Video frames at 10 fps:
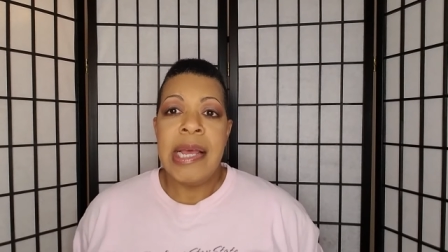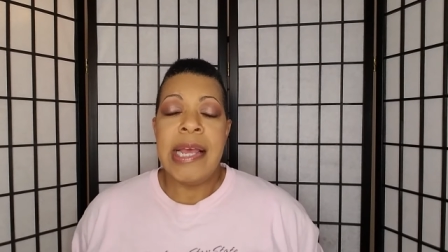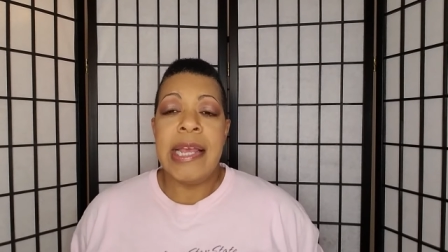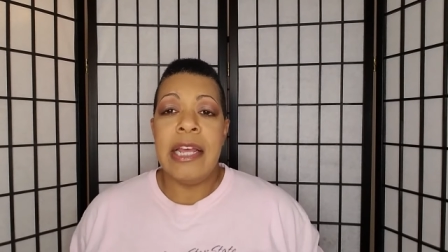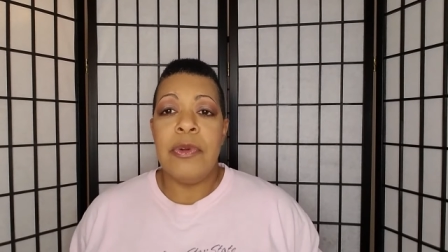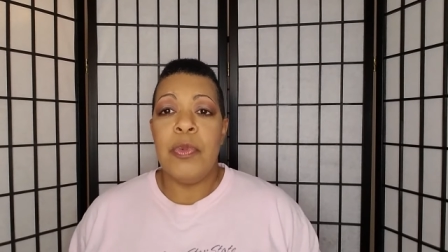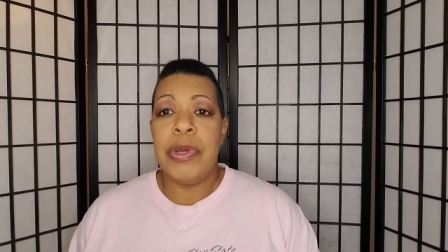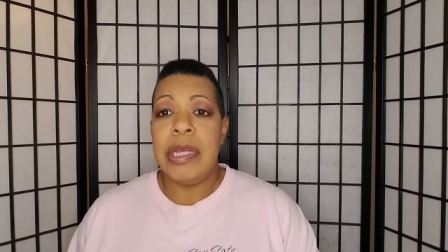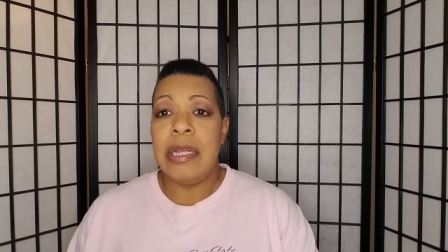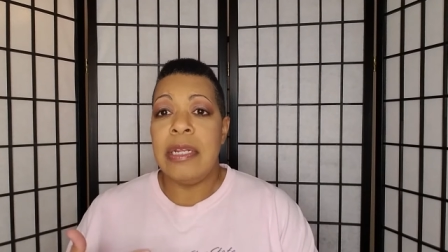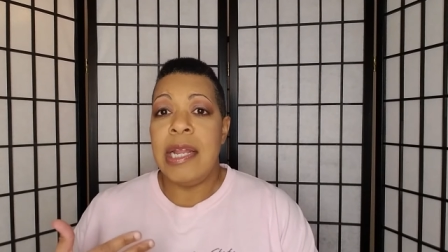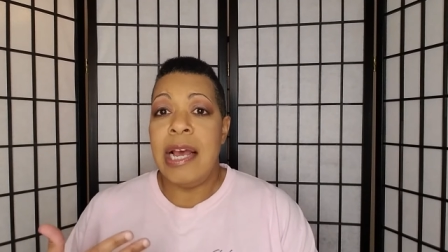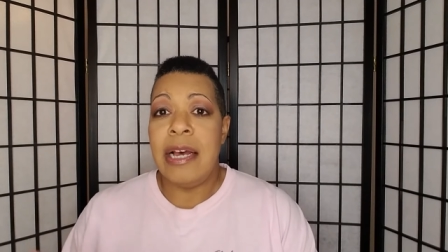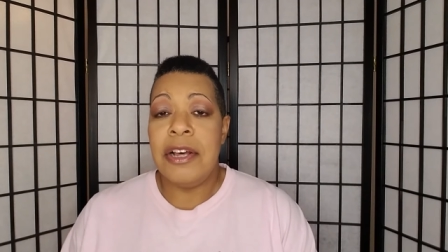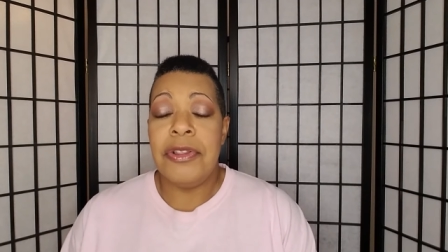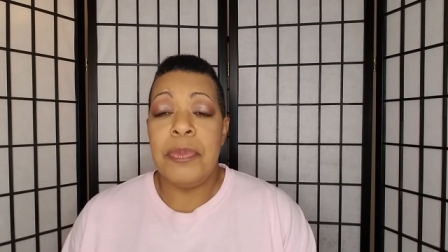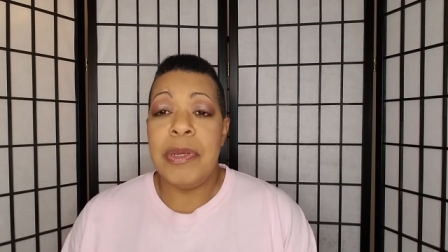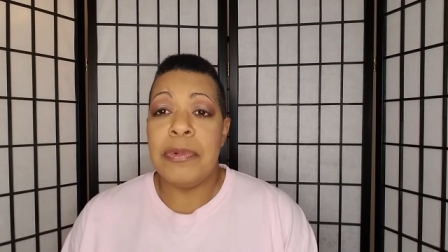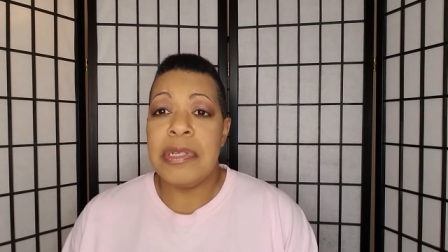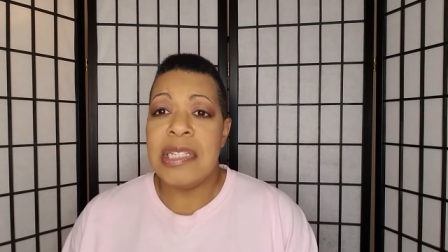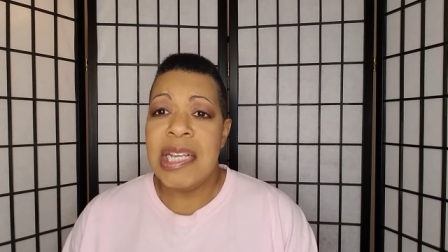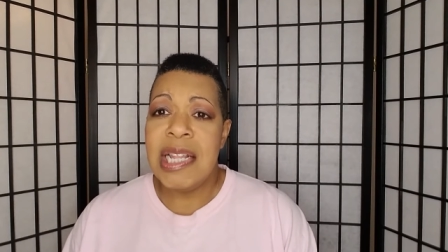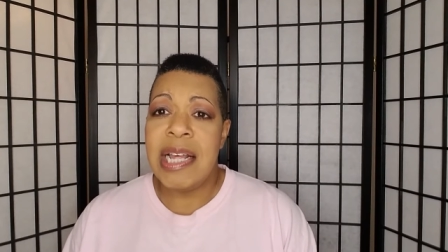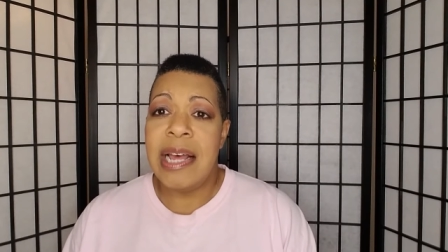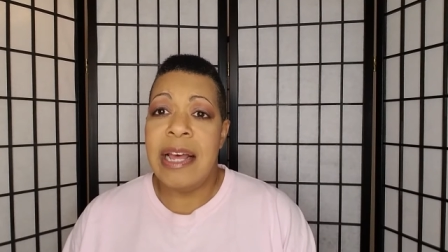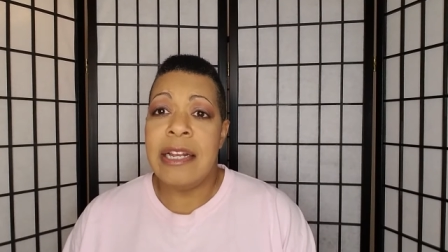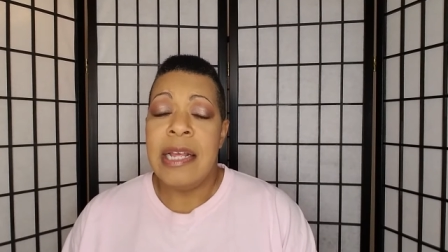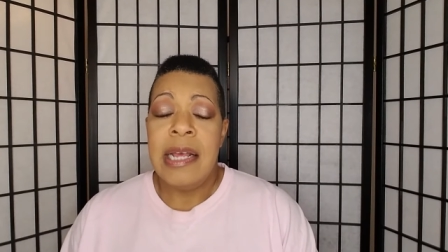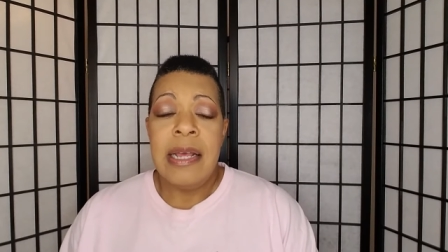And when other people see that